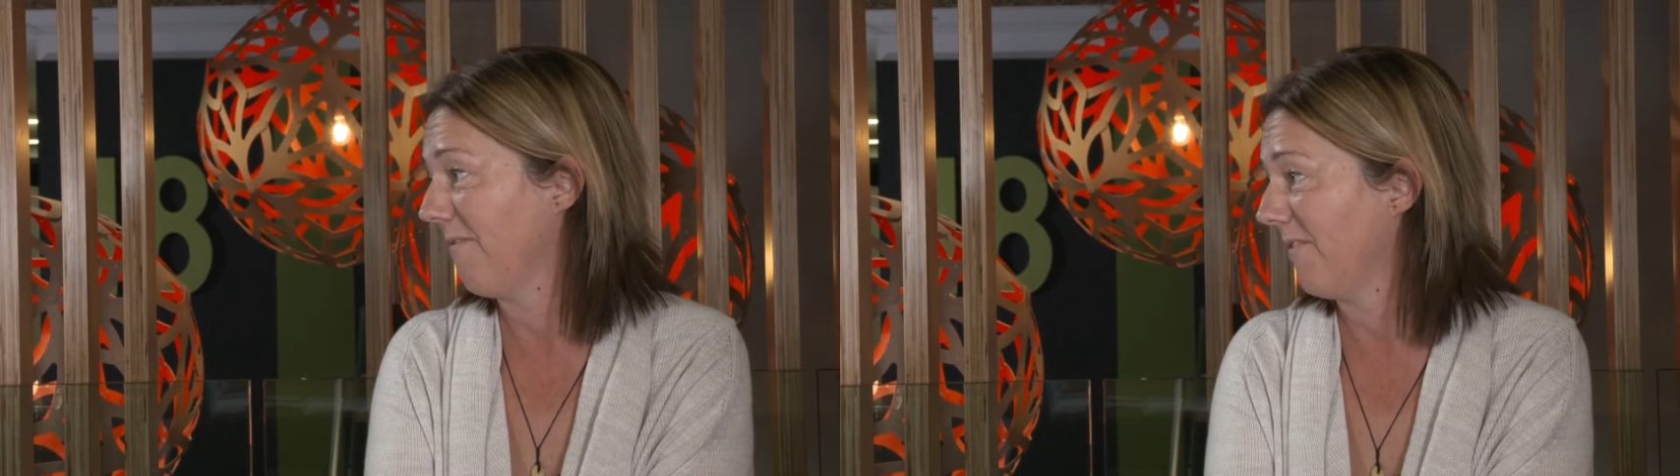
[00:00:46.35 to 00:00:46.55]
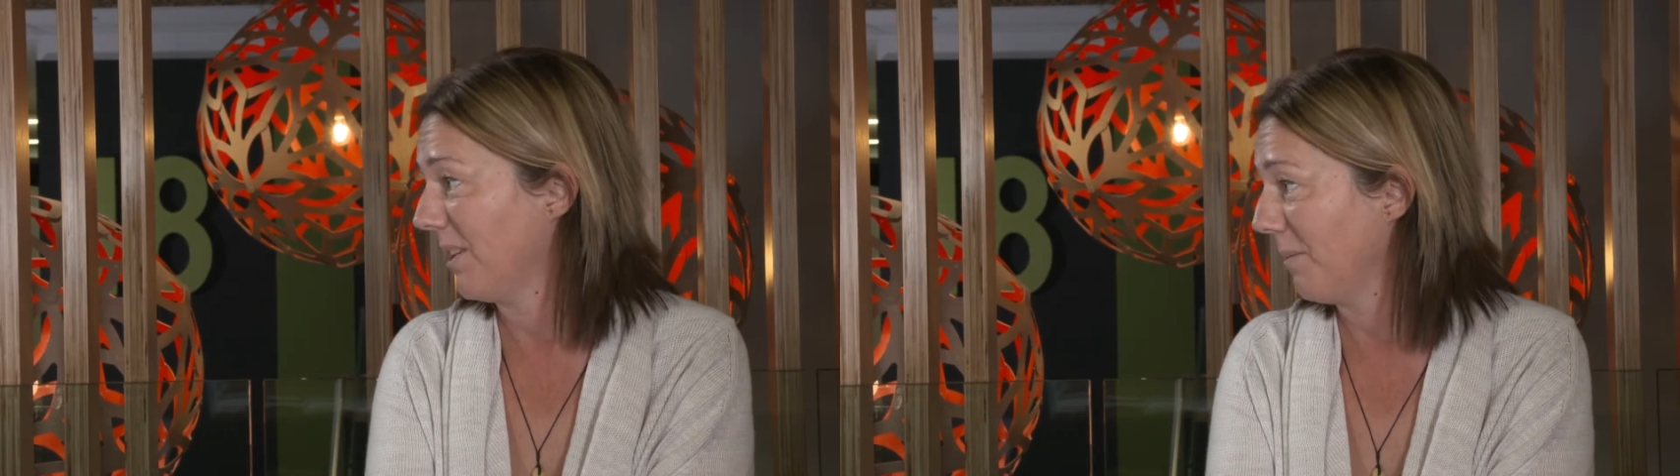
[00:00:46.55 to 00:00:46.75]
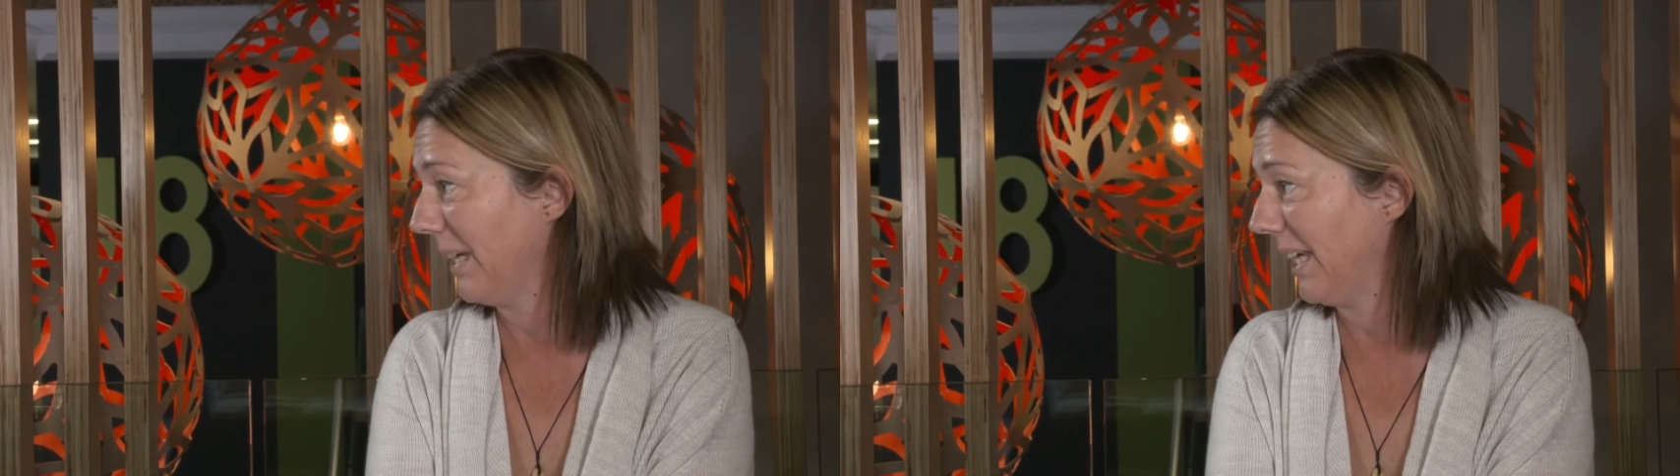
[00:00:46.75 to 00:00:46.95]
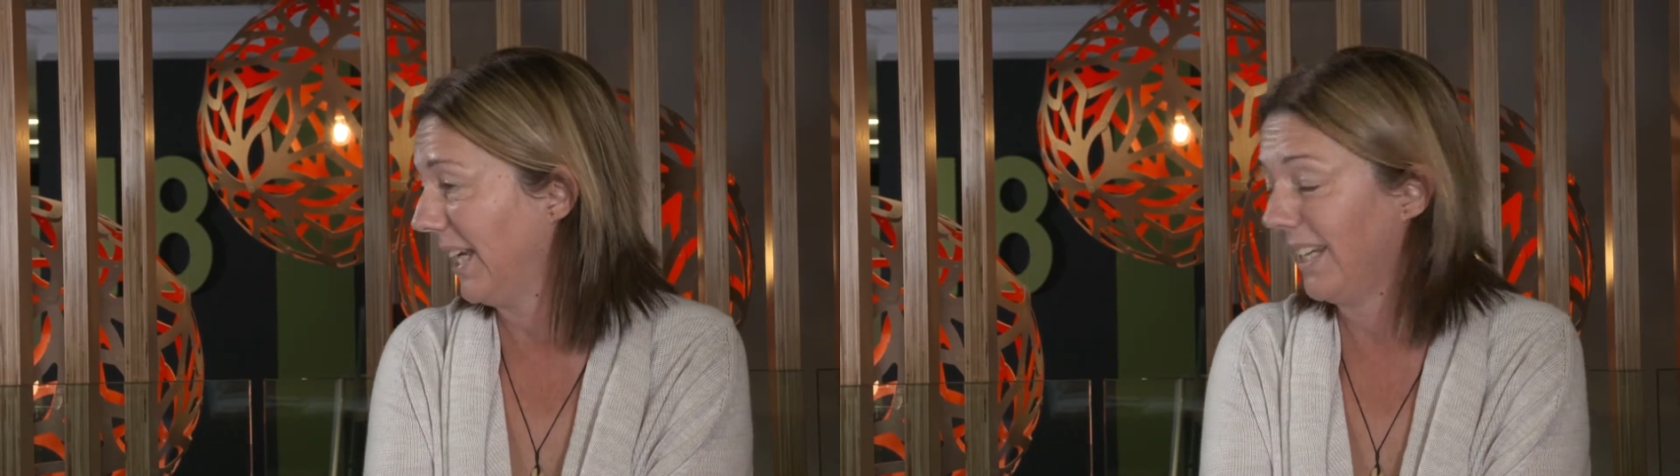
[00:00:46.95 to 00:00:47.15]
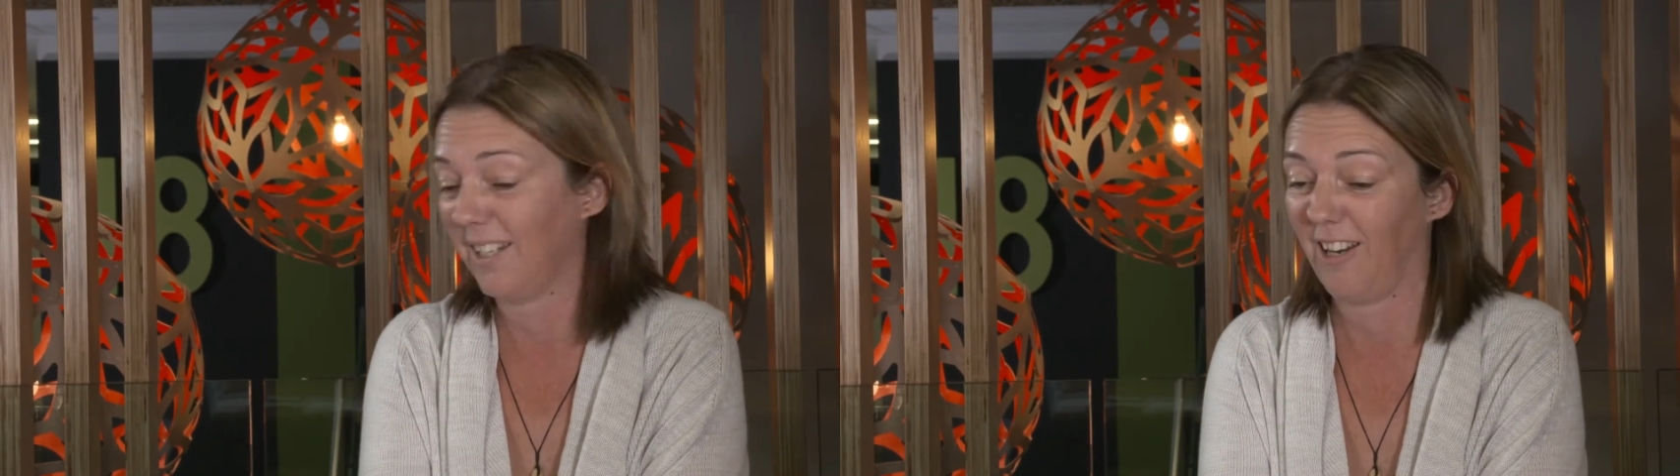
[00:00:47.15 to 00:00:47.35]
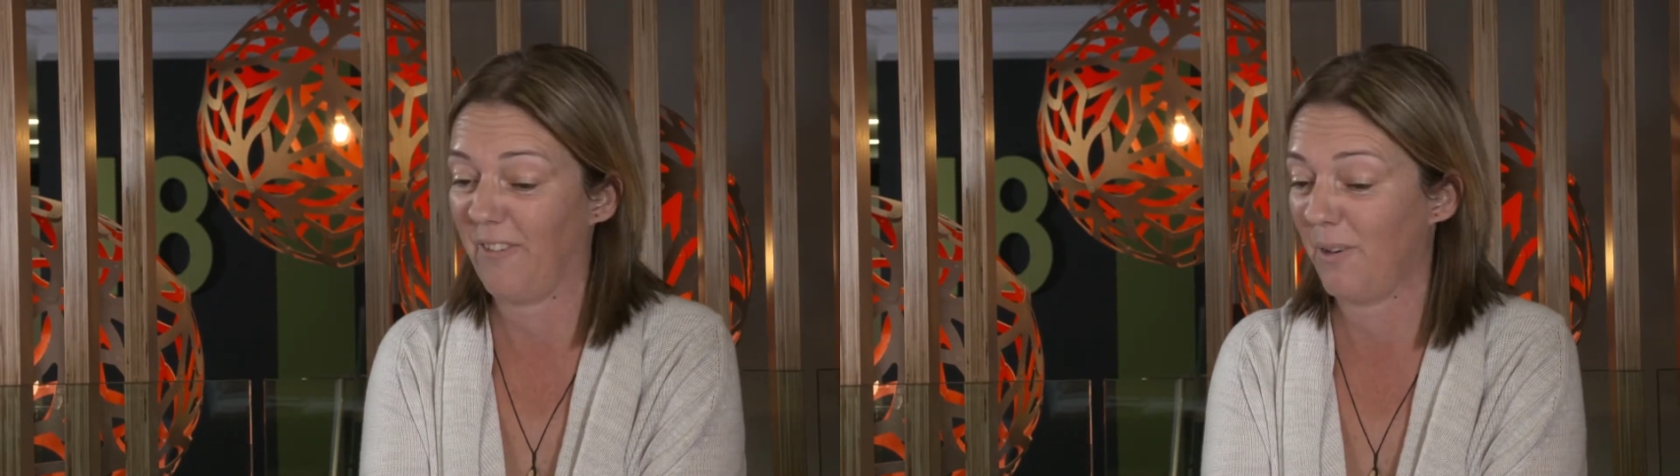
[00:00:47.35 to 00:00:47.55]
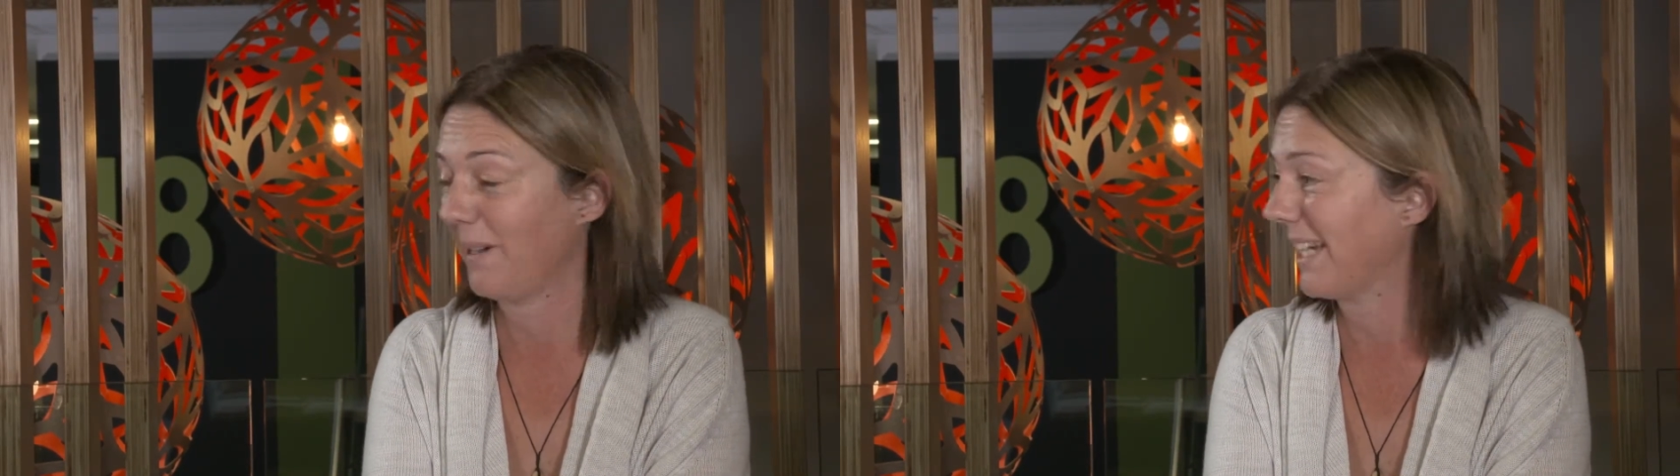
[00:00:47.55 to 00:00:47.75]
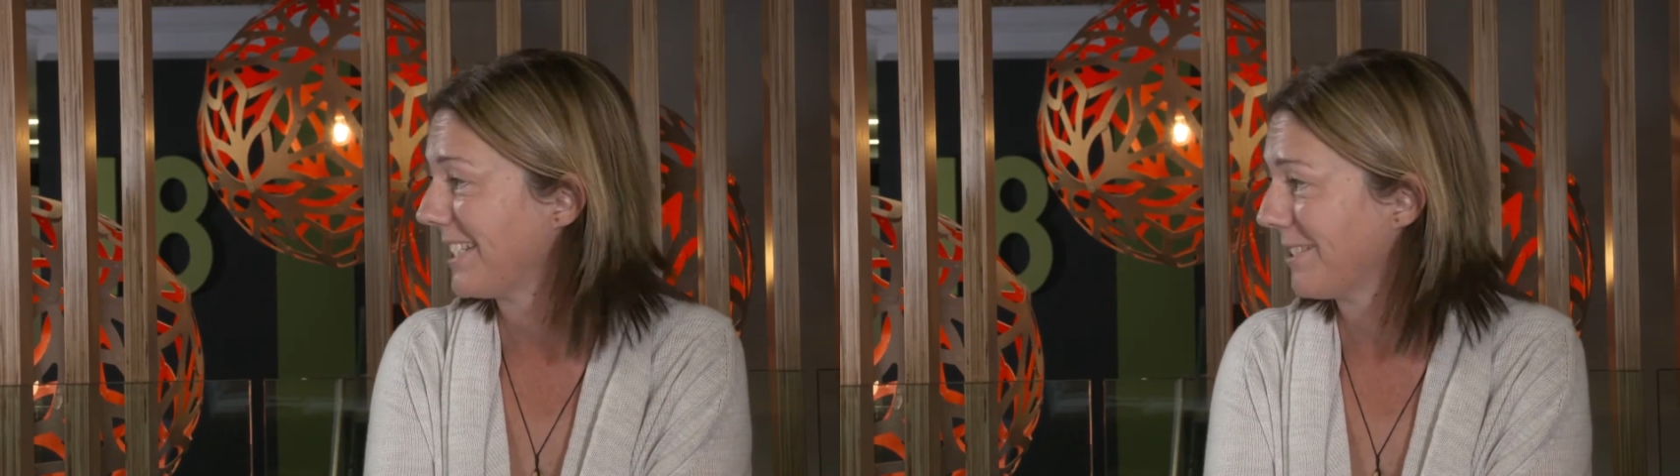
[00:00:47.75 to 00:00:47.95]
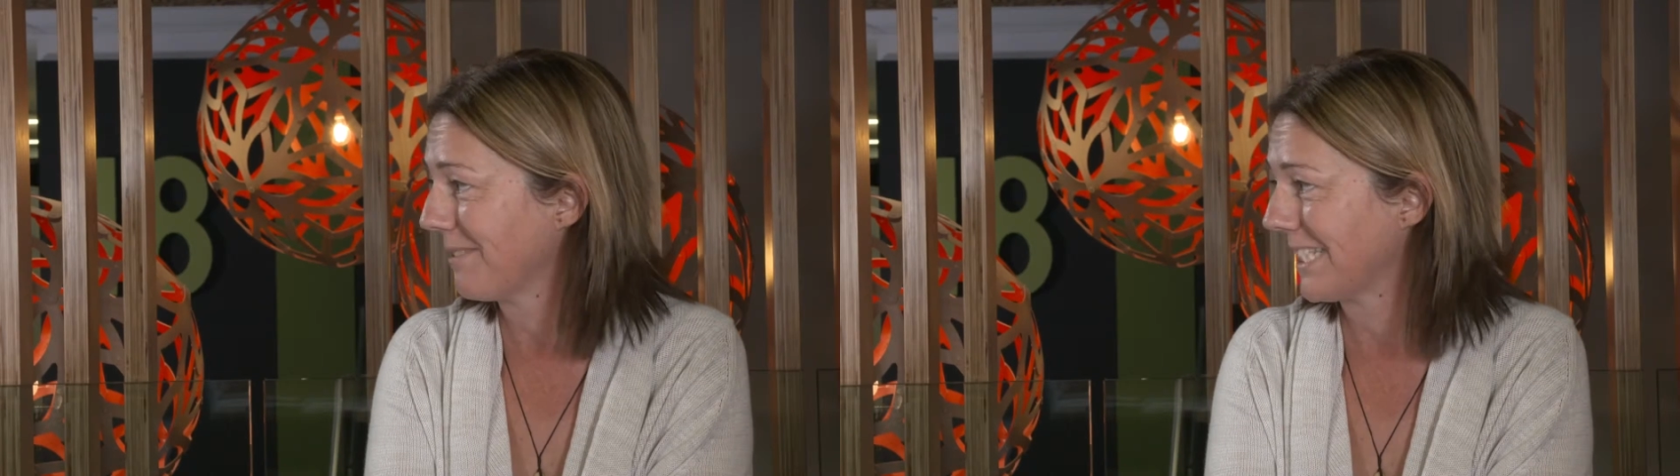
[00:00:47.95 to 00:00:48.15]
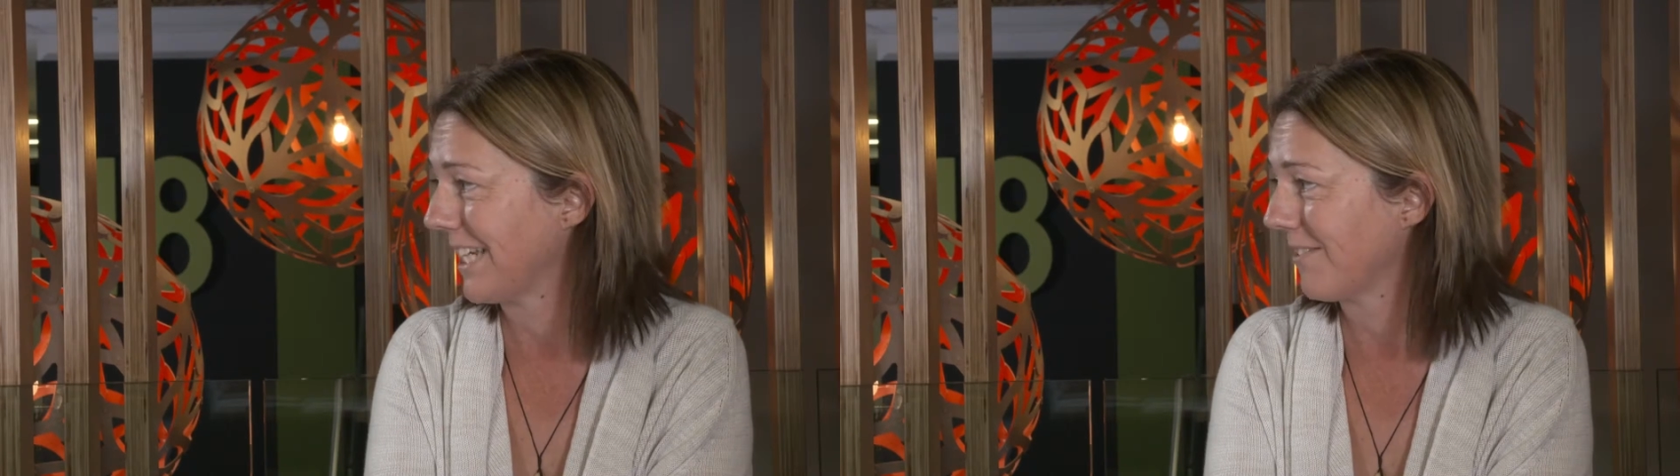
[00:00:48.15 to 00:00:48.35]
have him for the weekend, and I have a weekend to
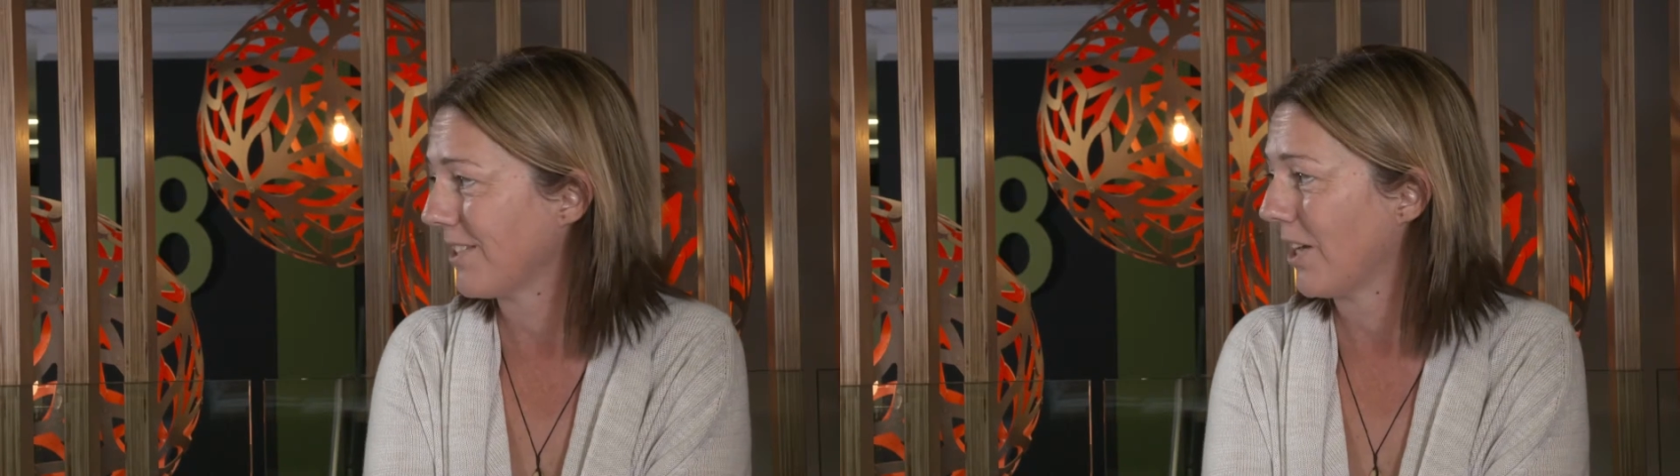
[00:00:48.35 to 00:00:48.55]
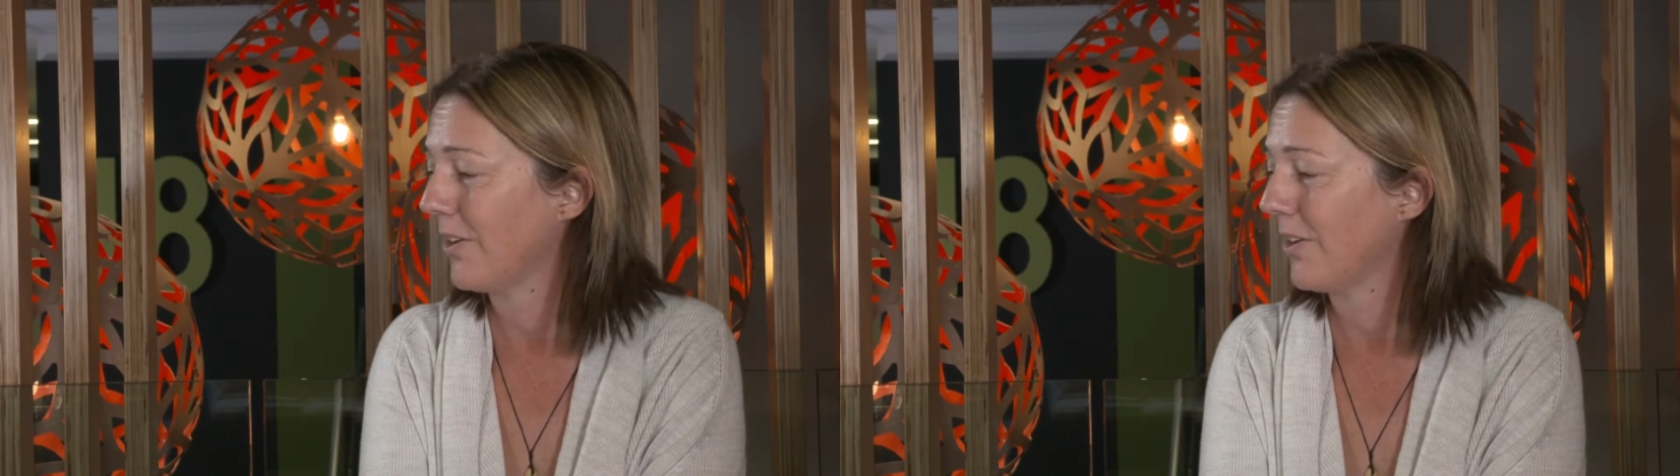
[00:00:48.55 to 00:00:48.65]
myself.